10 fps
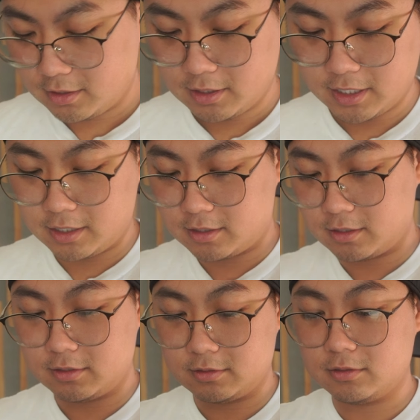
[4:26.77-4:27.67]
like,
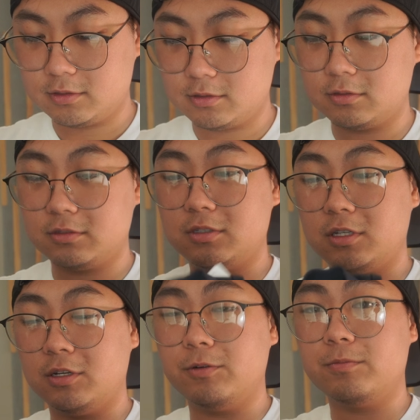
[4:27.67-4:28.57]
you
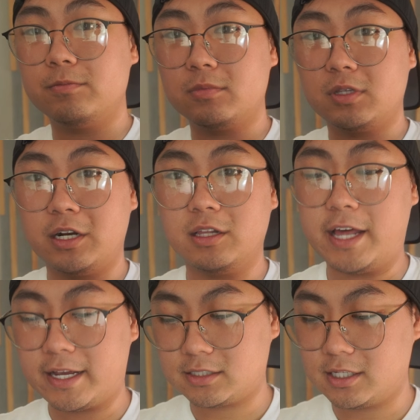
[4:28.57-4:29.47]
know, they're
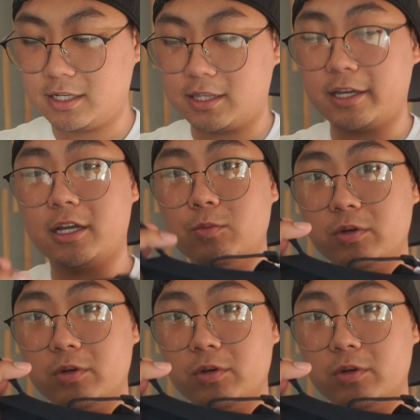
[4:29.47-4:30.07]
elastic and they come